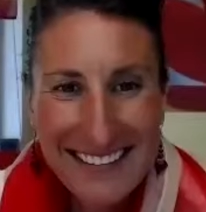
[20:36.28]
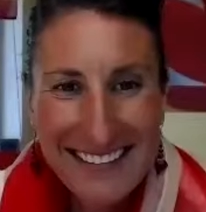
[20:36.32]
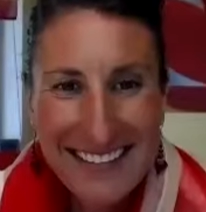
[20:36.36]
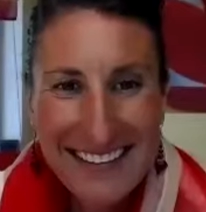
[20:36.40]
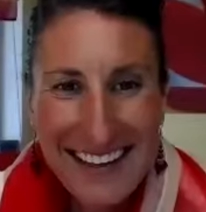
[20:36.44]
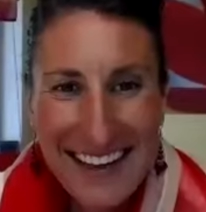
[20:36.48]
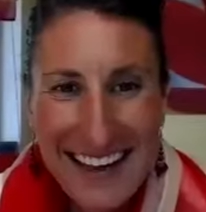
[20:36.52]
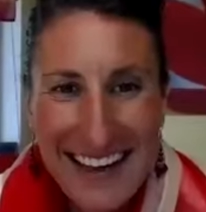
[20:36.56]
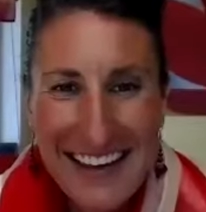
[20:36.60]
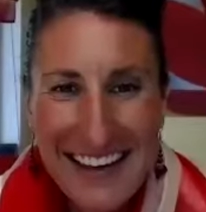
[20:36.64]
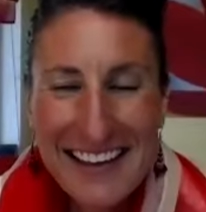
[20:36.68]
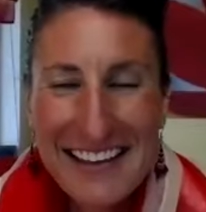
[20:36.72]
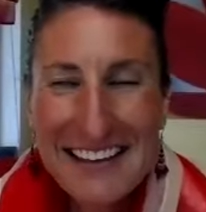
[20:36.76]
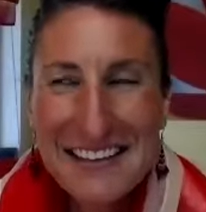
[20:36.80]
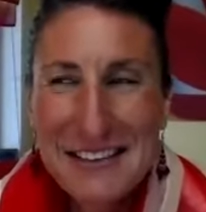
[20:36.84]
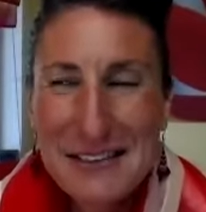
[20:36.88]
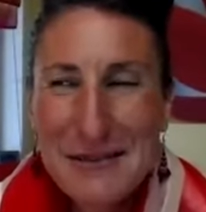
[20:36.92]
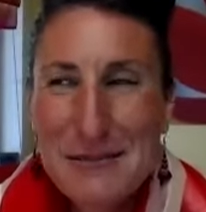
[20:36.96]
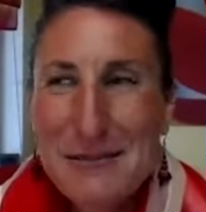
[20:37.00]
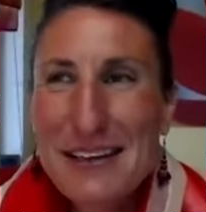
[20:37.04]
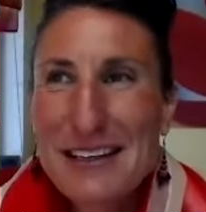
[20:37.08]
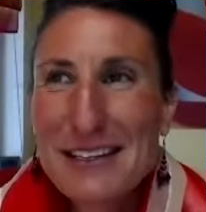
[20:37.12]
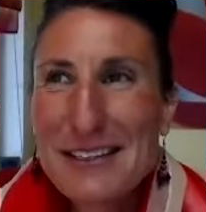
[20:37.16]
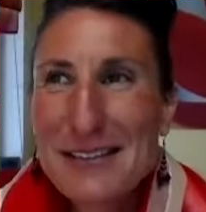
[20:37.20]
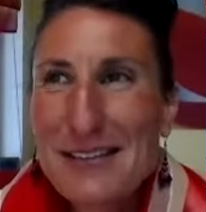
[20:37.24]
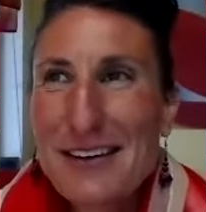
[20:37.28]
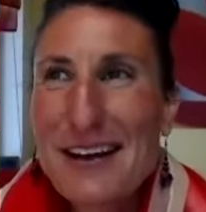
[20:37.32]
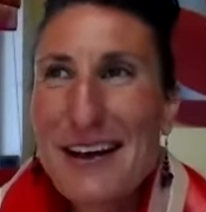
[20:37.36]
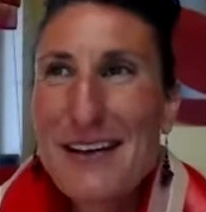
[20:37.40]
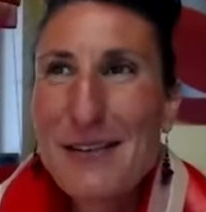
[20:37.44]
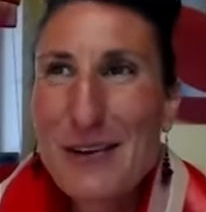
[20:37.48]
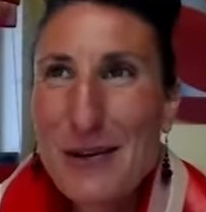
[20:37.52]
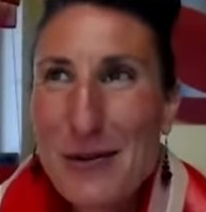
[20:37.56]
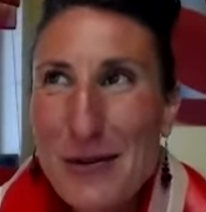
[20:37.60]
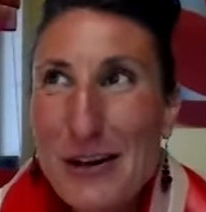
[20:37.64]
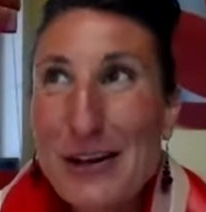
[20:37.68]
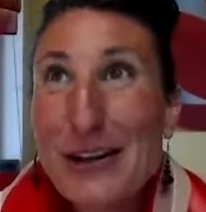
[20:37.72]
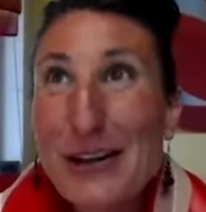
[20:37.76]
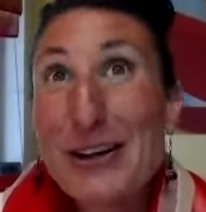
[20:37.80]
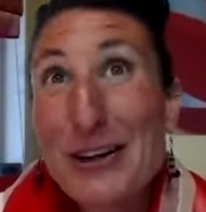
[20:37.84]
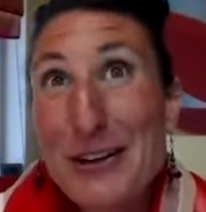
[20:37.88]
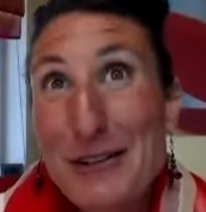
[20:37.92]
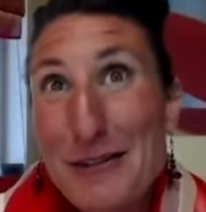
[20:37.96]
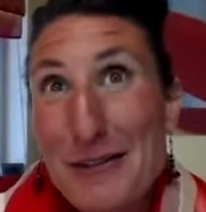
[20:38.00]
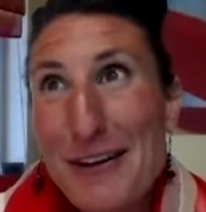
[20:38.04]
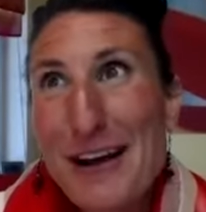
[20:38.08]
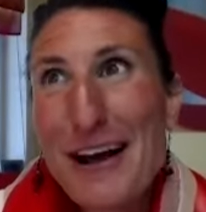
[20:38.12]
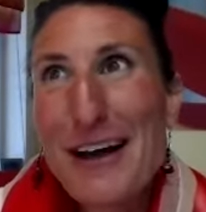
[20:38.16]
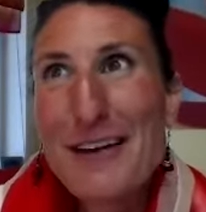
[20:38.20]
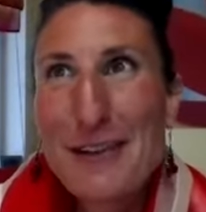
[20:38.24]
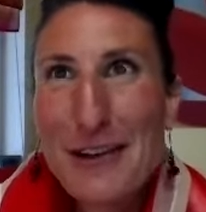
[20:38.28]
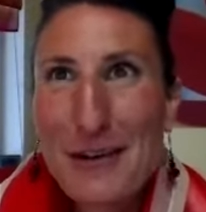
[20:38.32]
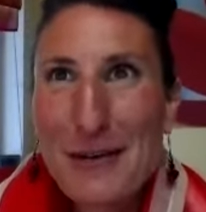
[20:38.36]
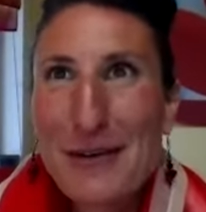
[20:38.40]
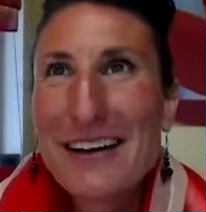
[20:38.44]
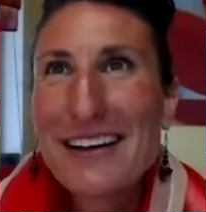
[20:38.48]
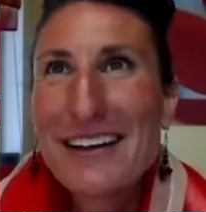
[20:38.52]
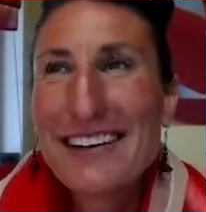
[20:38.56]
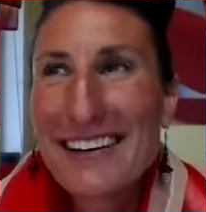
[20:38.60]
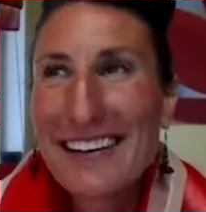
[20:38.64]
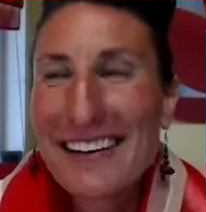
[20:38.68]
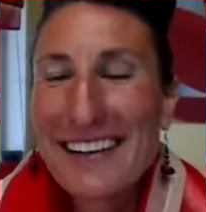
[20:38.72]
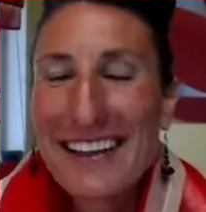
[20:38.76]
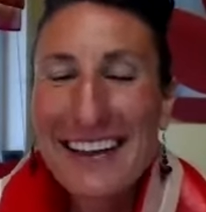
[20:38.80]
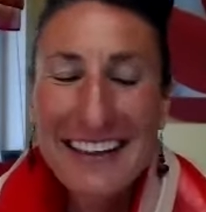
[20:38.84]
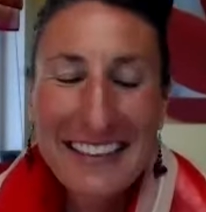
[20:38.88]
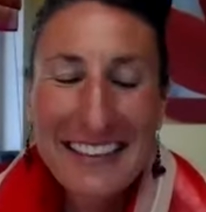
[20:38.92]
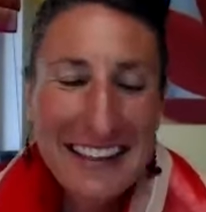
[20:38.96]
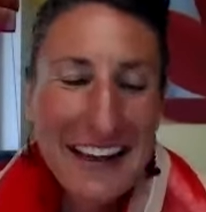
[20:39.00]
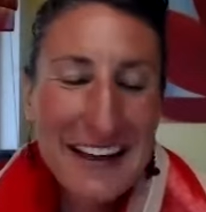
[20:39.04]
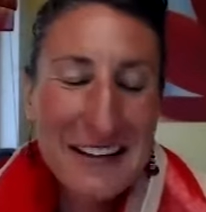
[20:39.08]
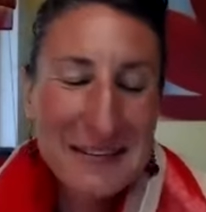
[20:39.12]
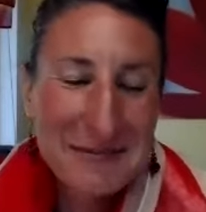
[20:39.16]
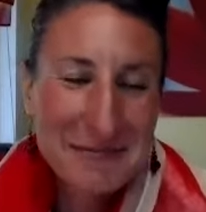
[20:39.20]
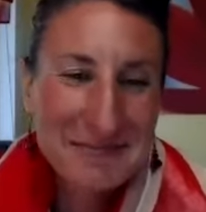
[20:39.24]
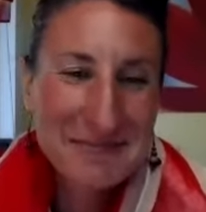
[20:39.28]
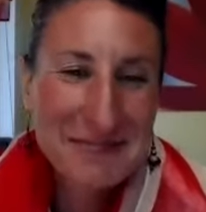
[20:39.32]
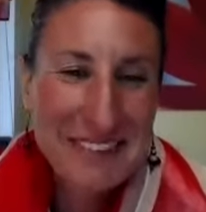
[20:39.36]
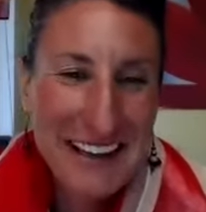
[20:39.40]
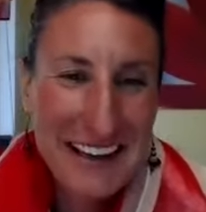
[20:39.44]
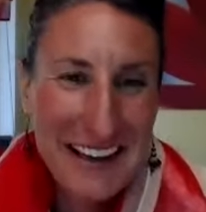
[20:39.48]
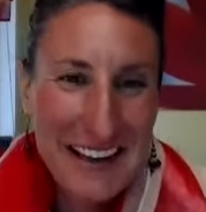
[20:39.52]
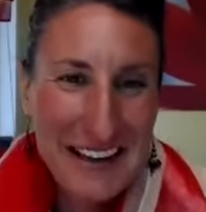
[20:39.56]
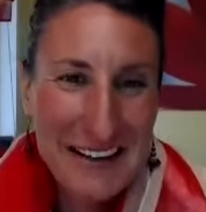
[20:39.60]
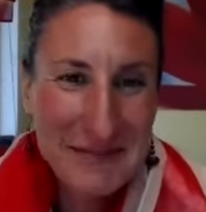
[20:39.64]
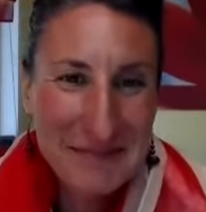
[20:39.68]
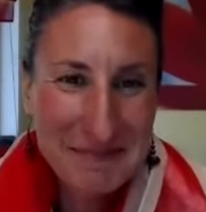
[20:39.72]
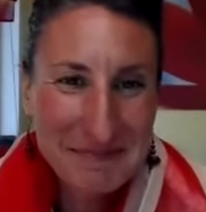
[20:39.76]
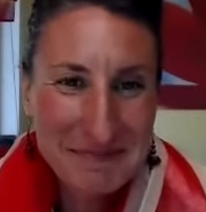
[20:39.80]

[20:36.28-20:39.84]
The highest and best for everyone, or good for everyone. I like that. Yeah.